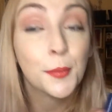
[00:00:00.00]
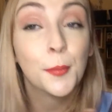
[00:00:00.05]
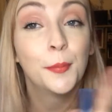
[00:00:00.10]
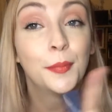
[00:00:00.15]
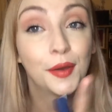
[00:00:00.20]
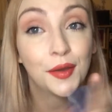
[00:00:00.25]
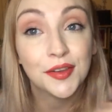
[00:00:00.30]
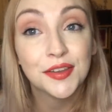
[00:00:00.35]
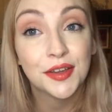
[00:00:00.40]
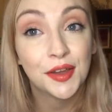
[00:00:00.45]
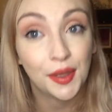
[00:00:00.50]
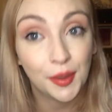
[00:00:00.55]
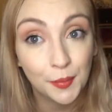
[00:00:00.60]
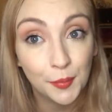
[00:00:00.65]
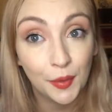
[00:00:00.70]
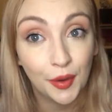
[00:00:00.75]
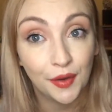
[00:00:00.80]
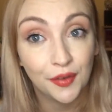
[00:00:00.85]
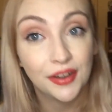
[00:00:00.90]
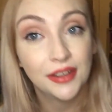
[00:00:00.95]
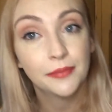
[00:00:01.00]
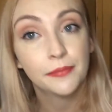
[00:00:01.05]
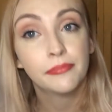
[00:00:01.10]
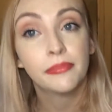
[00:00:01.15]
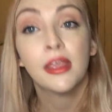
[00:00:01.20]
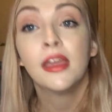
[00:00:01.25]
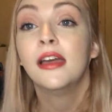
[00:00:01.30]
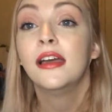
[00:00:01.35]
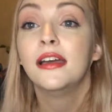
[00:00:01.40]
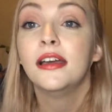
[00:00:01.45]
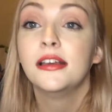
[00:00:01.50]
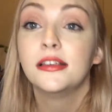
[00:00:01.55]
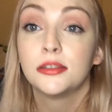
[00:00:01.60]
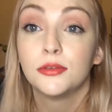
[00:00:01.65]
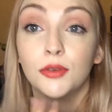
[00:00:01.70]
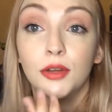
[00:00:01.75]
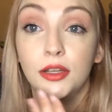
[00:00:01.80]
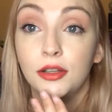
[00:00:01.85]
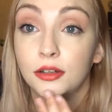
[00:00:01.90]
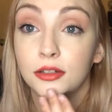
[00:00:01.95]
but I am wearing. It's a
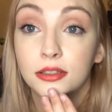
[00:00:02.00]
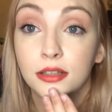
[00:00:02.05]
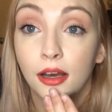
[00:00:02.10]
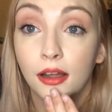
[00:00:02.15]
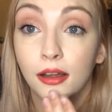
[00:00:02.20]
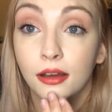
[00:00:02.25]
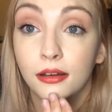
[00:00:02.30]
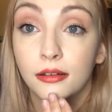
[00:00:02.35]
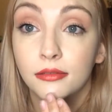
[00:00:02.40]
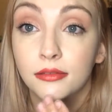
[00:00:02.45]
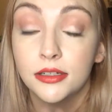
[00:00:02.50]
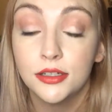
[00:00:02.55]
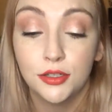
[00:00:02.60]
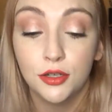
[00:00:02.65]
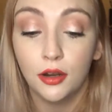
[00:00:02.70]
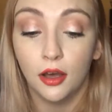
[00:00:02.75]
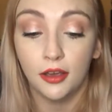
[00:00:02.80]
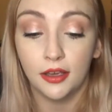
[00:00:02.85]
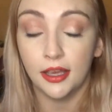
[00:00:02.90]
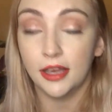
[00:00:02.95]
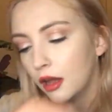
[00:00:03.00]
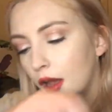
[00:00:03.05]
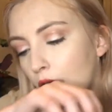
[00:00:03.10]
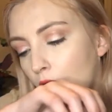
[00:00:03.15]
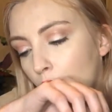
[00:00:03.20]
really nice colour. I do like it.